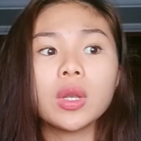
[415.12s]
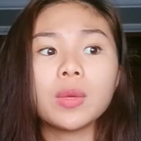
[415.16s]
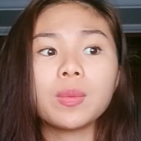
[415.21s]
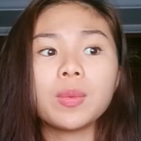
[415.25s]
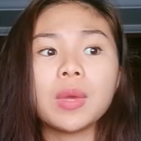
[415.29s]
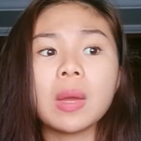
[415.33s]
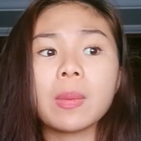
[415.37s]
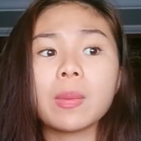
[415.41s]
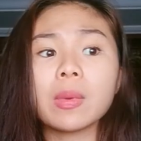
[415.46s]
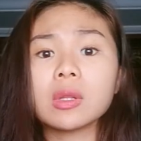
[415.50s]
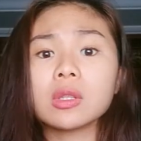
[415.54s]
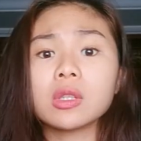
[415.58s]

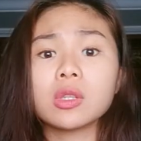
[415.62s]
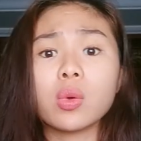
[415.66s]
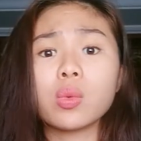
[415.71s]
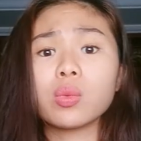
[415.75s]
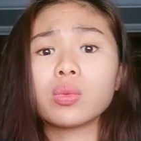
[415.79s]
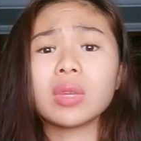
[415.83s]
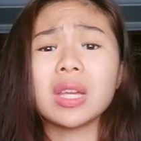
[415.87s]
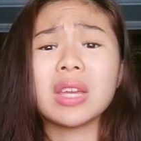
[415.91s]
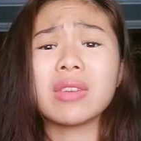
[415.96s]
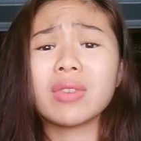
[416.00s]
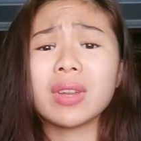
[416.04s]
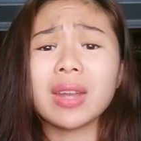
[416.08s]
so many
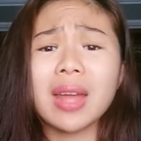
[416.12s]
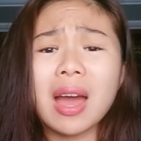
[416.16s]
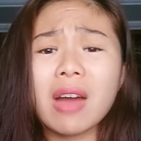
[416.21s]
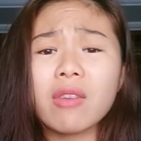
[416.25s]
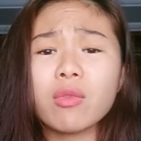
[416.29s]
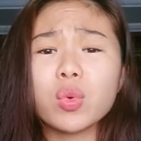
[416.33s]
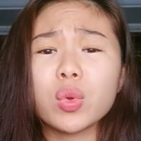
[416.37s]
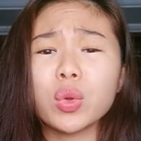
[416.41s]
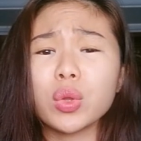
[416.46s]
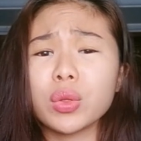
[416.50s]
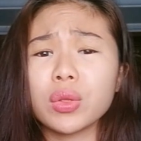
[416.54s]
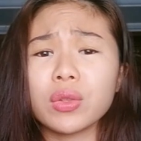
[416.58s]
people don't
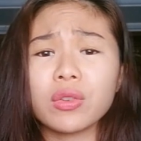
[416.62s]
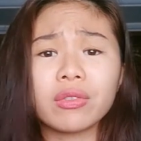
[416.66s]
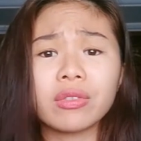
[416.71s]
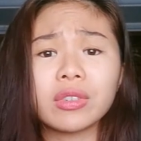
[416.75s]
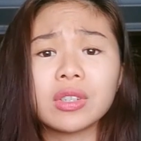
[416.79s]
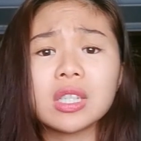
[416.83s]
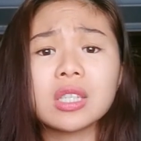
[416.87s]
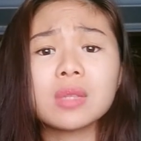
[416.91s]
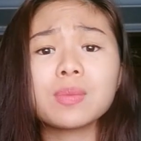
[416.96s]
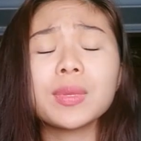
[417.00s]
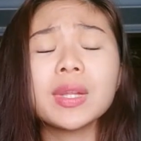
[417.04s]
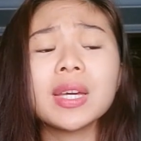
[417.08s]
even have
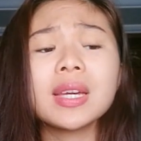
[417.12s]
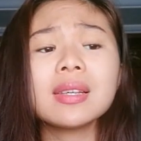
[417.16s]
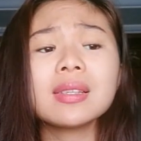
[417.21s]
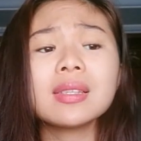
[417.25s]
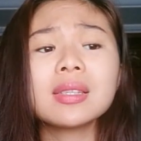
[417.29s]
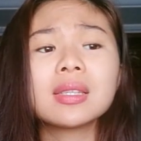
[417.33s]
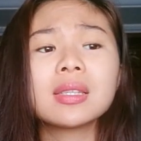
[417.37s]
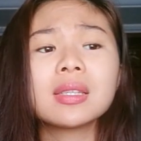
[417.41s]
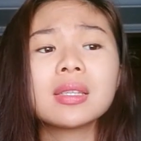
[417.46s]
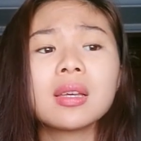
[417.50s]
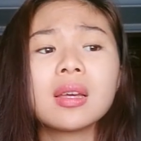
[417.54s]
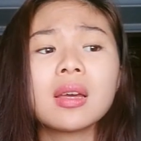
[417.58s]
one in the
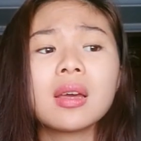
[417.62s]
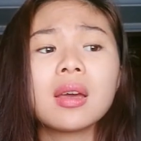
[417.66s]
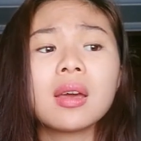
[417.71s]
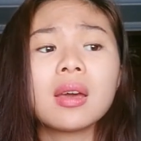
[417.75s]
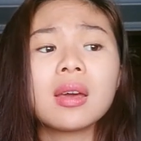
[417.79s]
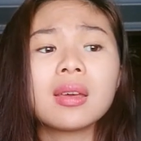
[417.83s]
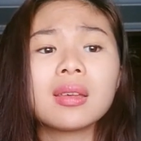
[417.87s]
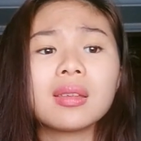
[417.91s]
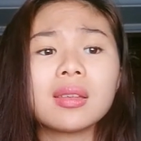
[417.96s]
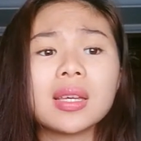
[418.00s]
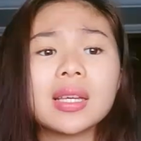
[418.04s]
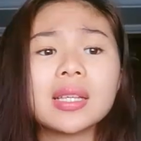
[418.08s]
first place
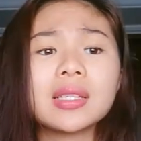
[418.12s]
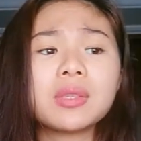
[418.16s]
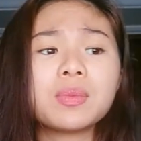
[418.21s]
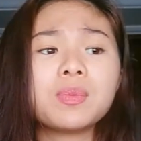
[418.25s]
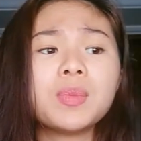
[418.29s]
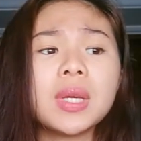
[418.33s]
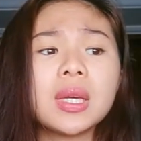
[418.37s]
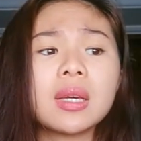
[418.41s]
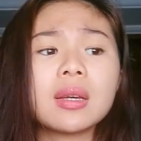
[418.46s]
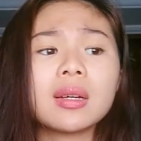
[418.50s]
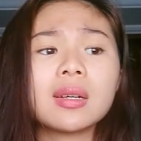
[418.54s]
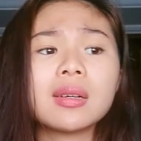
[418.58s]

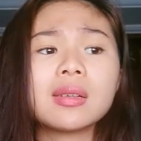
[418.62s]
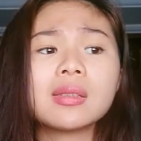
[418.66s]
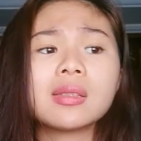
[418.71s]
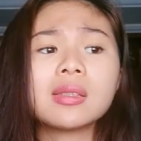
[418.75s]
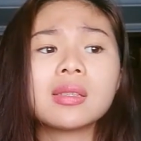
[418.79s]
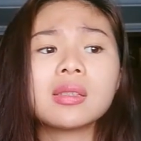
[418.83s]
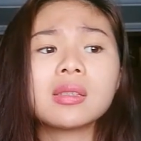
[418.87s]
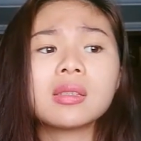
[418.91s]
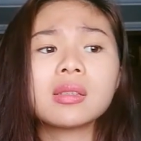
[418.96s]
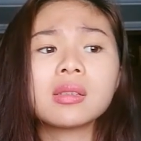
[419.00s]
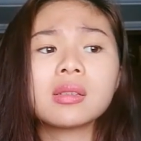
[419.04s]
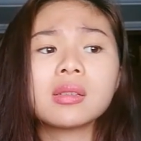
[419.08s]
is
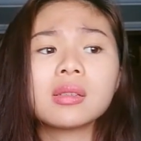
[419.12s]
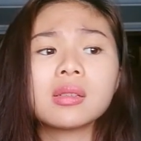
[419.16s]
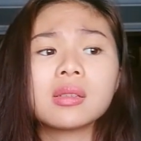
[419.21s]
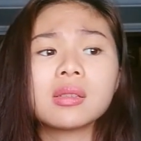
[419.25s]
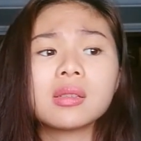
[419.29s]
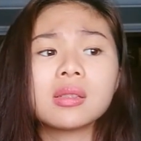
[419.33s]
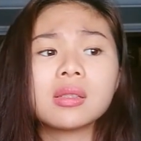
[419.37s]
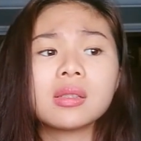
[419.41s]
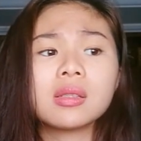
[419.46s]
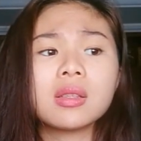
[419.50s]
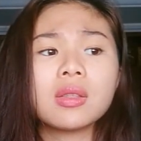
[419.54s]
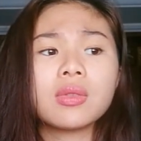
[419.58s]
because
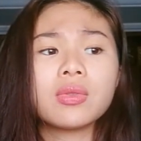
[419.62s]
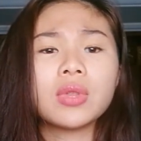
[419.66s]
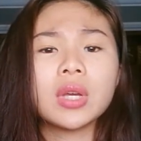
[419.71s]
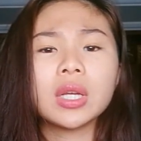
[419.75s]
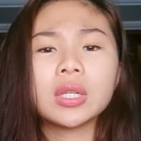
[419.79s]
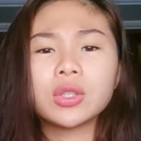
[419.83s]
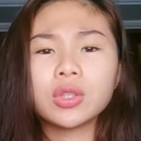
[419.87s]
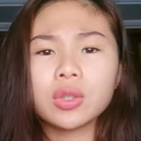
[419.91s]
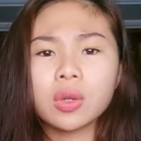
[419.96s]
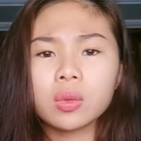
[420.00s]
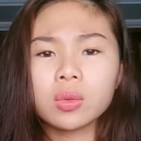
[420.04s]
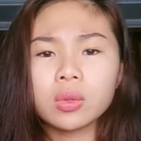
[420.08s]

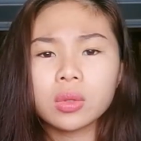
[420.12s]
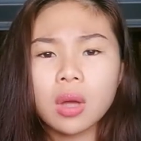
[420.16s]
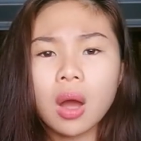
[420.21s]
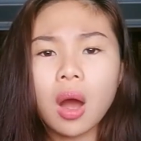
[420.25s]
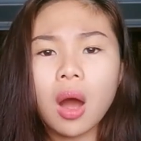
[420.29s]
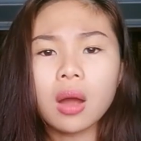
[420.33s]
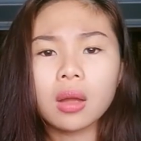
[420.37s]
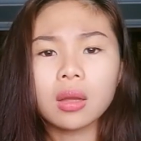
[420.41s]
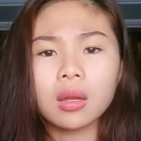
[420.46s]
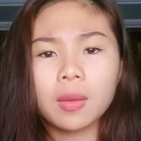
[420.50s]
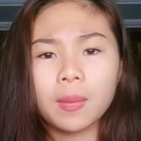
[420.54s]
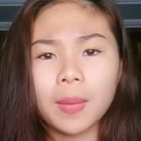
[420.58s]
they
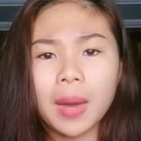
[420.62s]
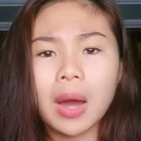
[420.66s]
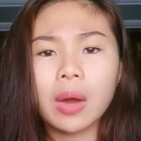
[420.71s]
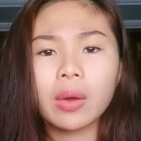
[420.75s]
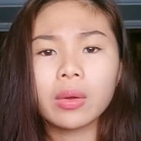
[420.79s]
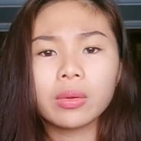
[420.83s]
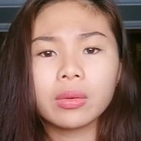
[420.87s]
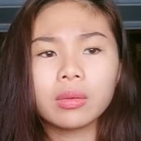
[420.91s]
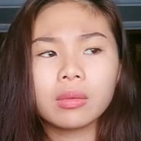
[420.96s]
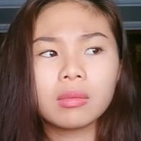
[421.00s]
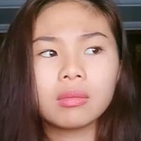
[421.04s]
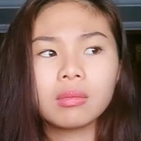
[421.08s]
don't
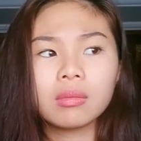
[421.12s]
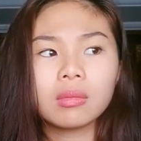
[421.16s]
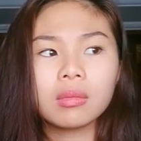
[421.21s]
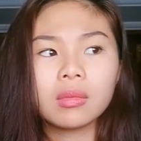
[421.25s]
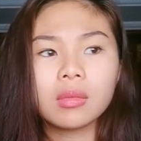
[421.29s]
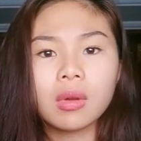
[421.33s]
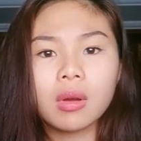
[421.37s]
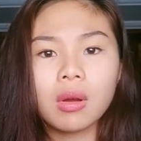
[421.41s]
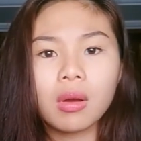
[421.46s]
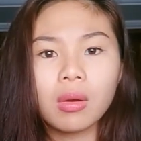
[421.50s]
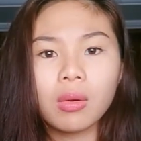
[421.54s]
talk about